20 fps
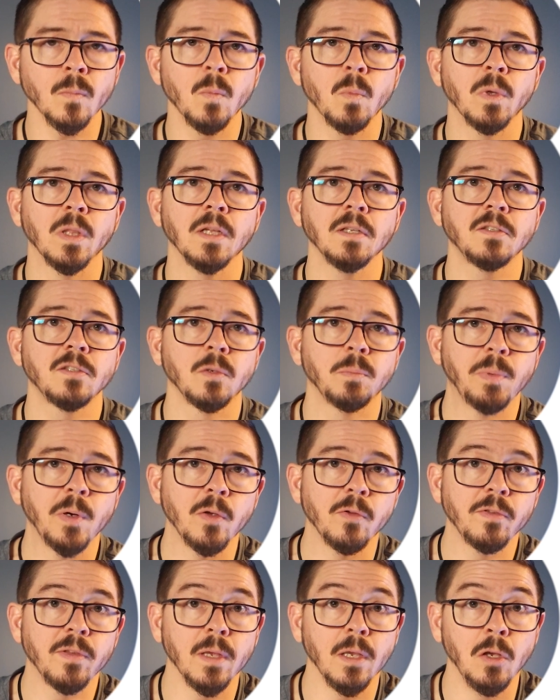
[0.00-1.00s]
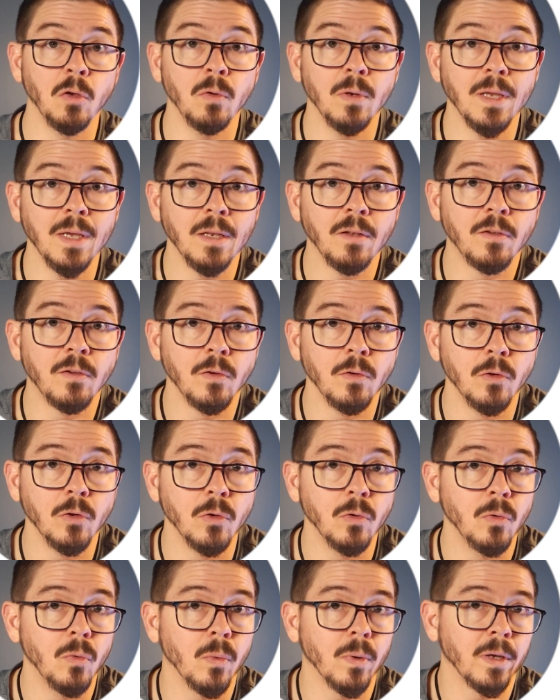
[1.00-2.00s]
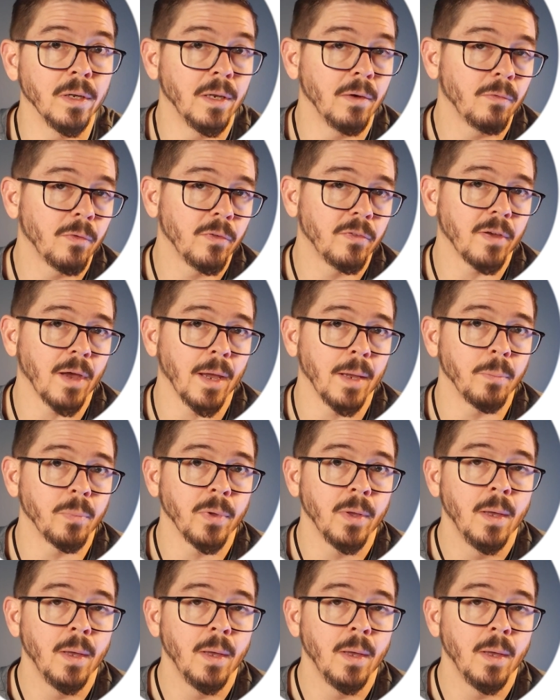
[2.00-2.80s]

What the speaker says: But let's suppose that you need to do a different type,